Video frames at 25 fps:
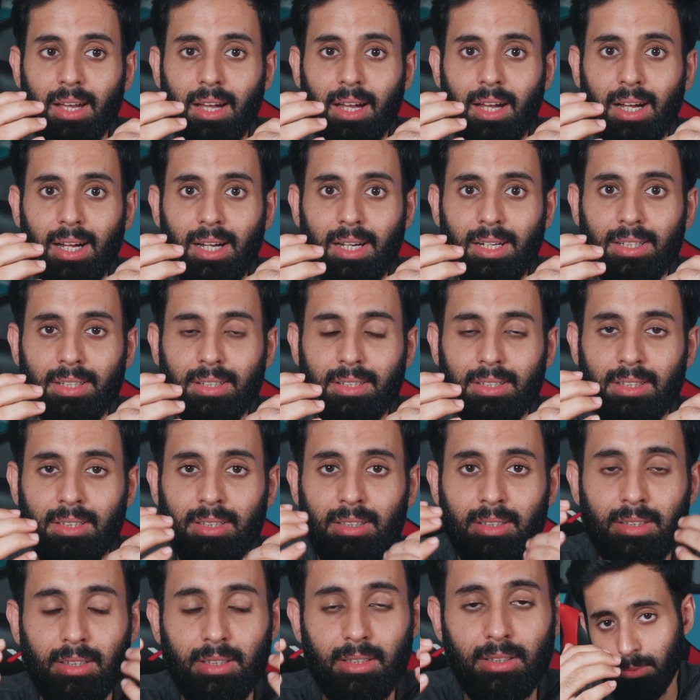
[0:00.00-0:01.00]
And
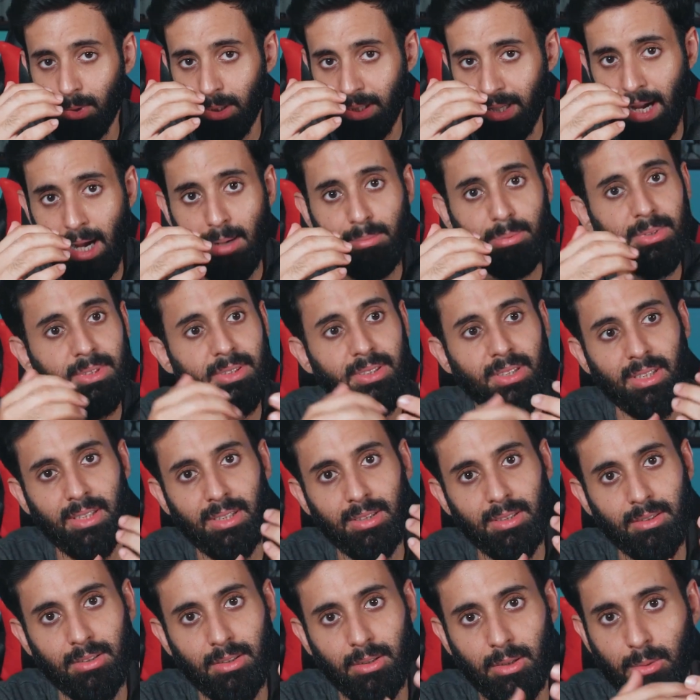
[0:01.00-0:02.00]
uh, what happens
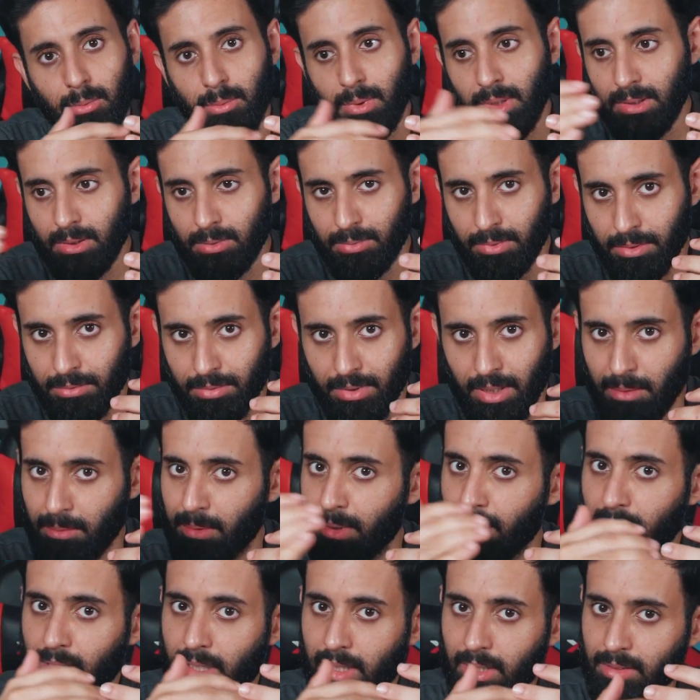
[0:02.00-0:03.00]
is, you know, once we've
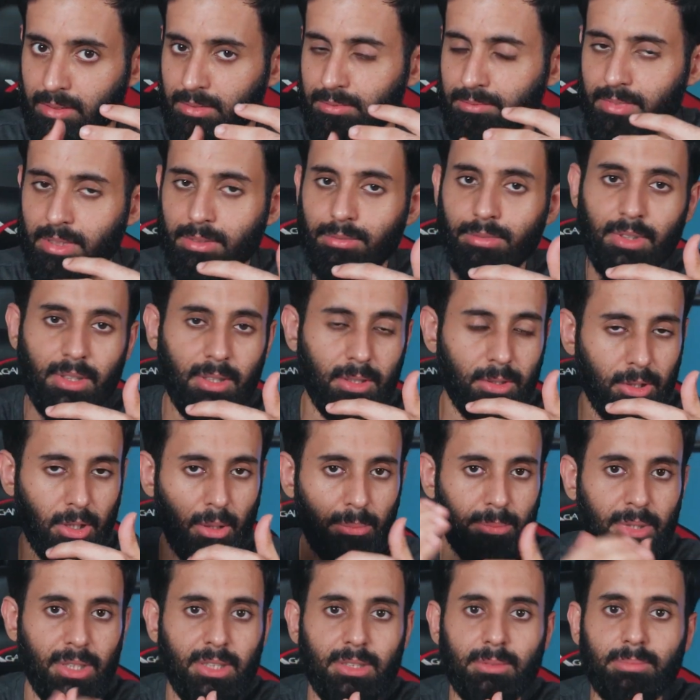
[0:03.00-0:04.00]
covered like difficult
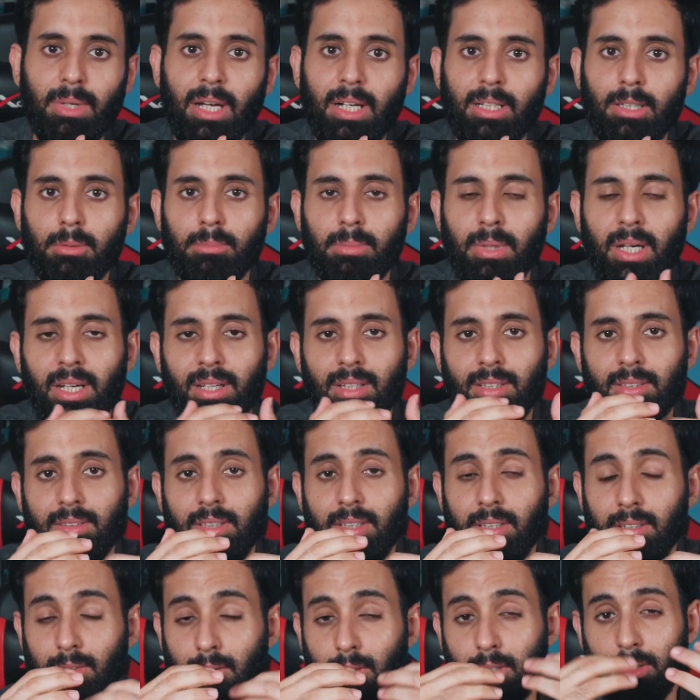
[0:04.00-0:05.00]
topics back to back,
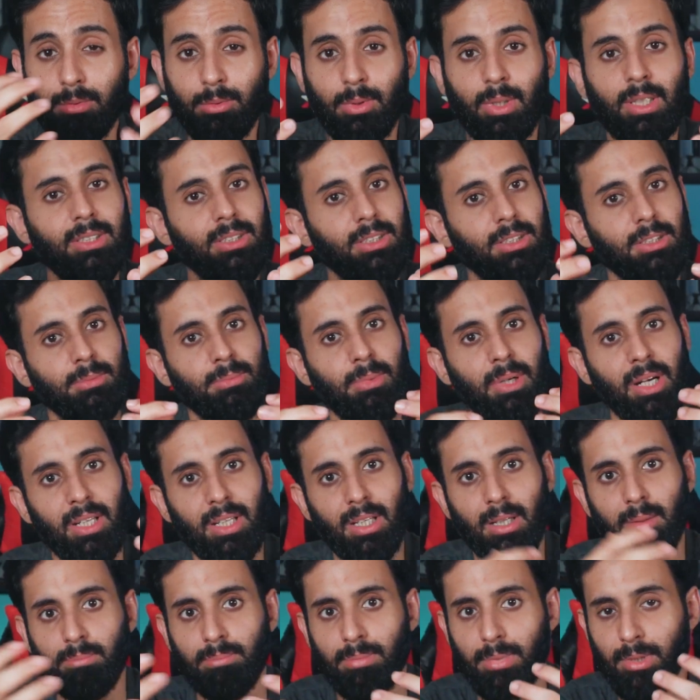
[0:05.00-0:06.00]
then a lot of questions pile
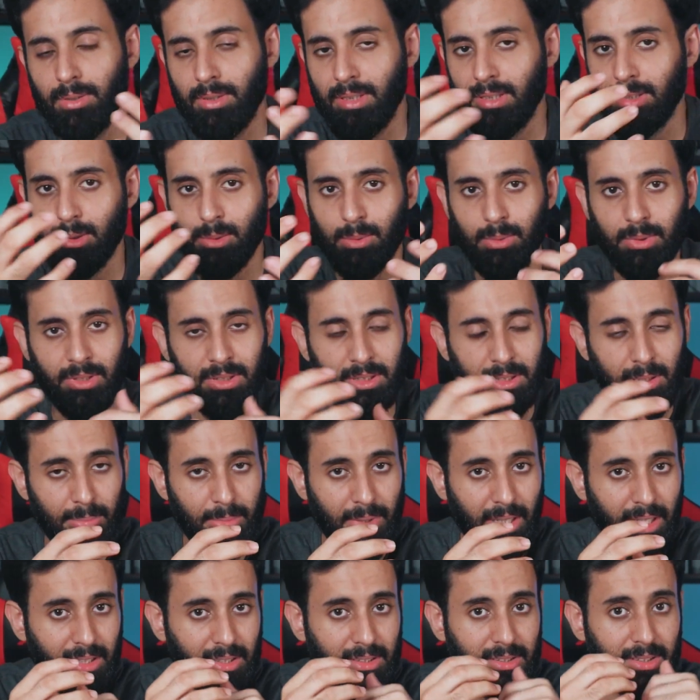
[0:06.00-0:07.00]
up, you know, as students are
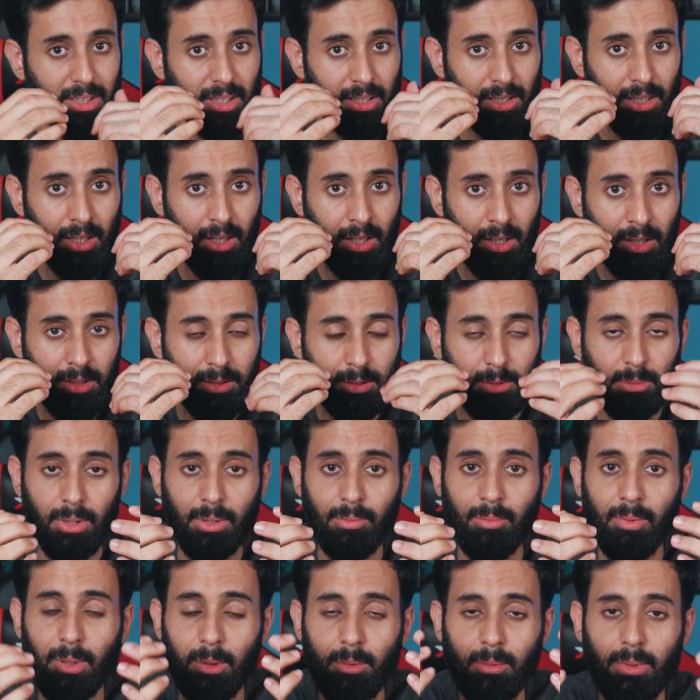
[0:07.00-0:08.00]
practicing. So what
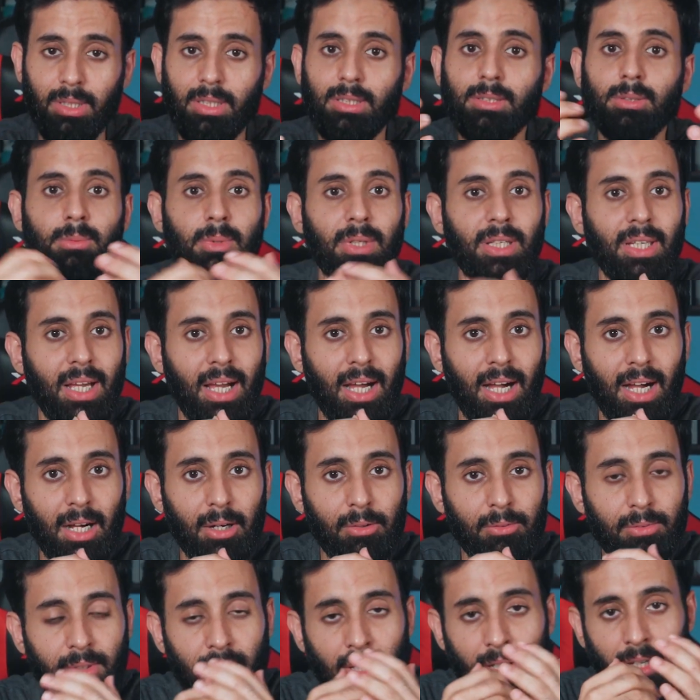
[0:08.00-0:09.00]
we do is we
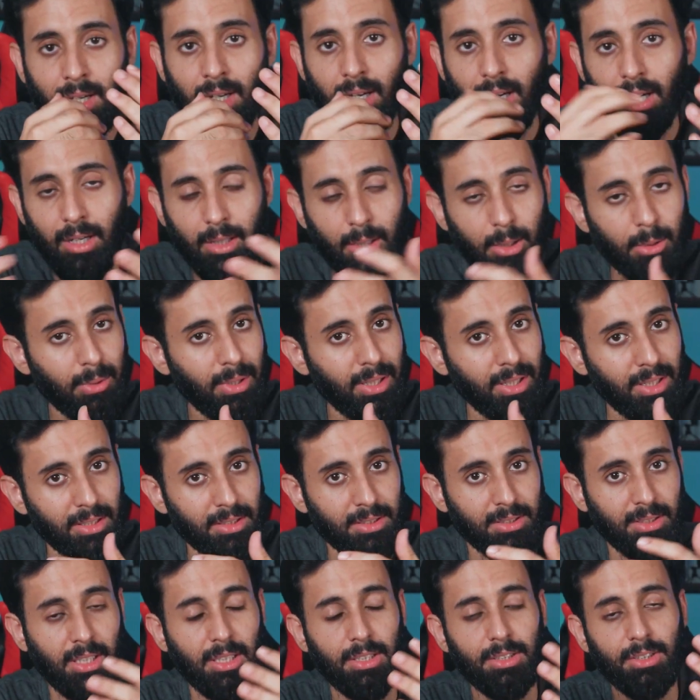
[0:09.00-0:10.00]
have a Q&A
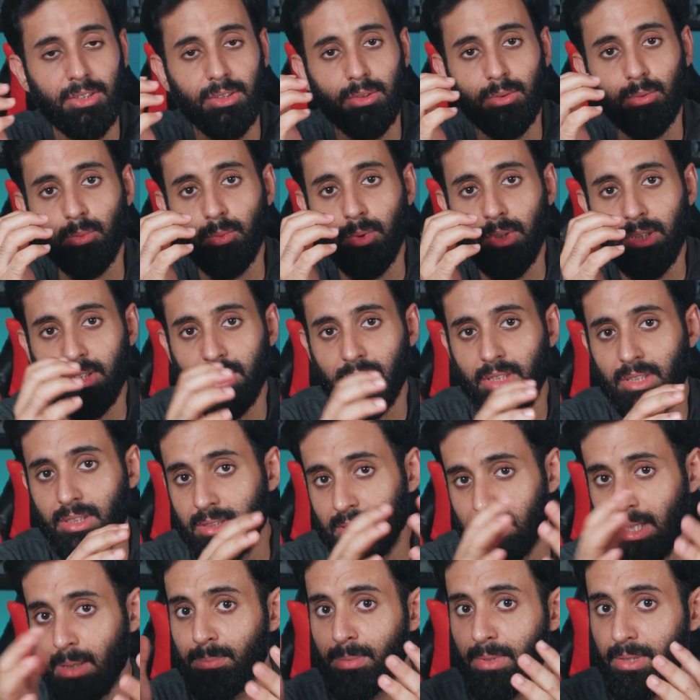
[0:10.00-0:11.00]
session, which is
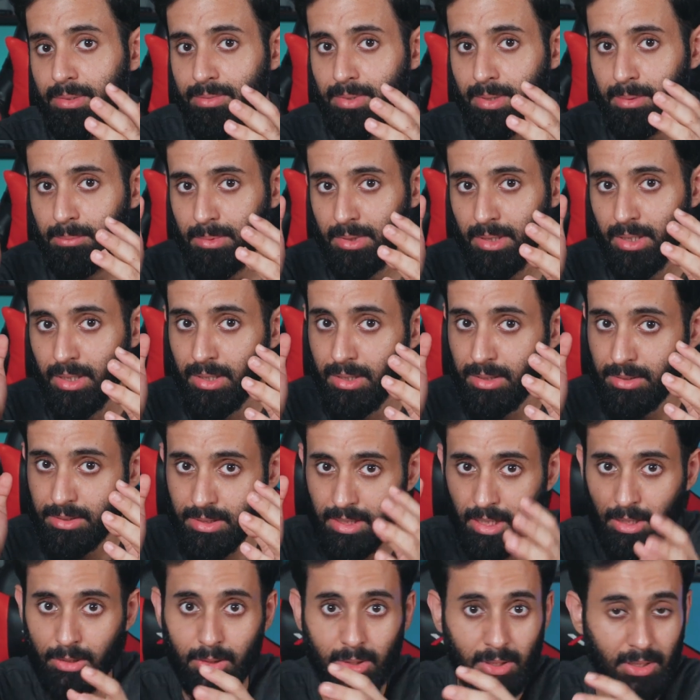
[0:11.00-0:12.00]
separate from the
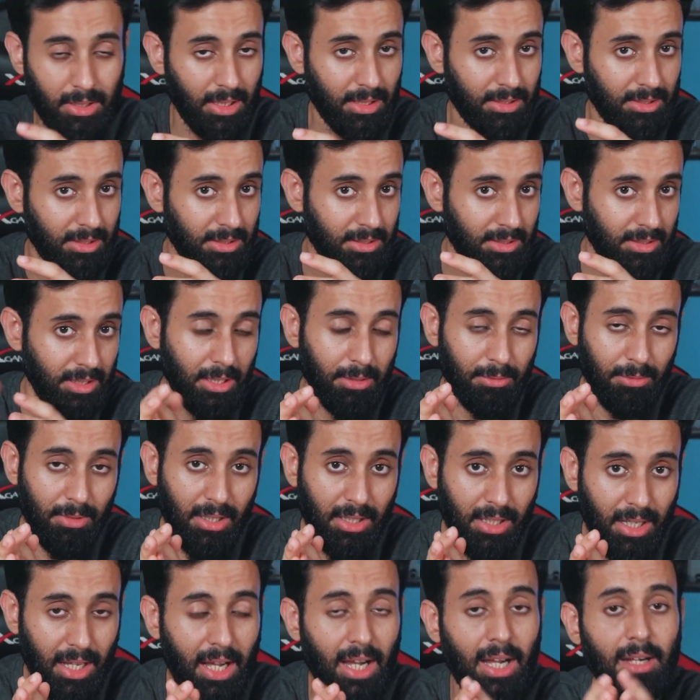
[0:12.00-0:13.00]
scheduled classes that we
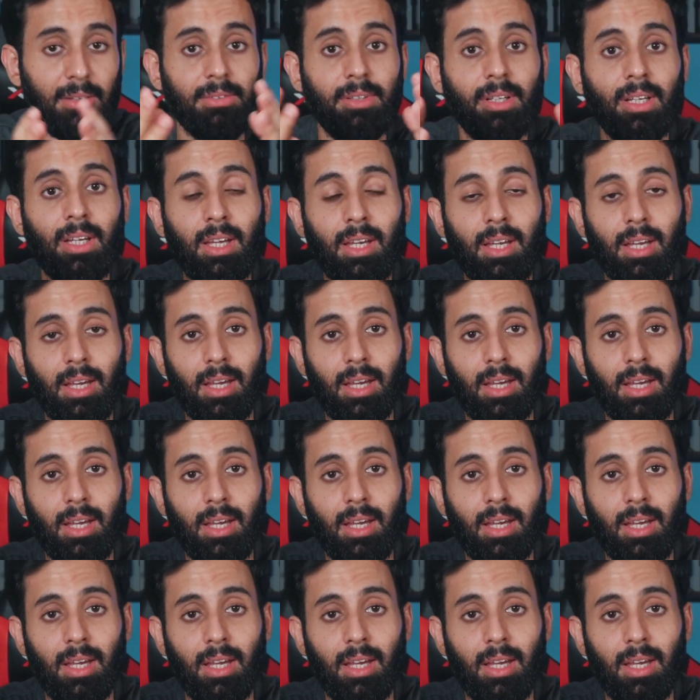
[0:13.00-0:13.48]
have.